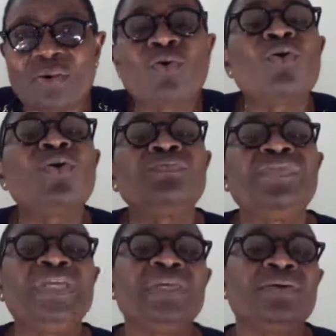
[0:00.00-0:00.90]
All
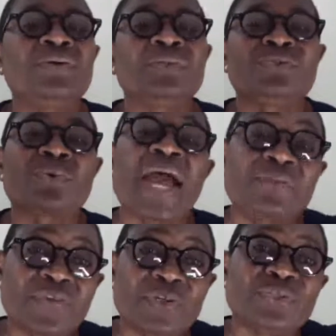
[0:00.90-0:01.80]
the
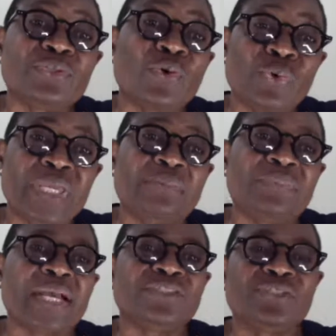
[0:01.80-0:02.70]
drivers know
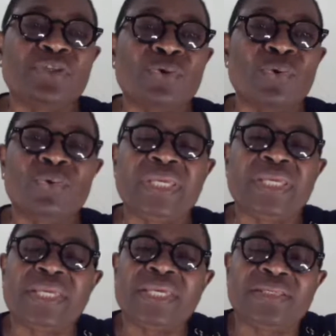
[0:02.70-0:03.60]
him, that, you know,
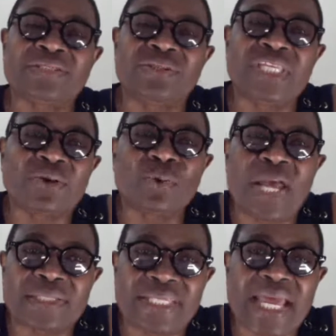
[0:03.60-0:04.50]
he is a nickel
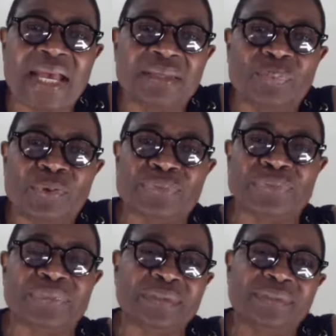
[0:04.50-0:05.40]
and dime
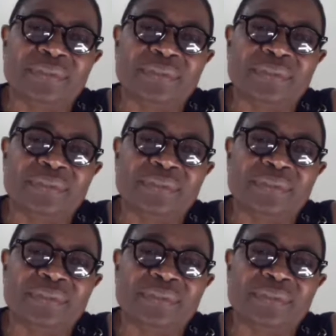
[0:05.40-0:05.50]
person.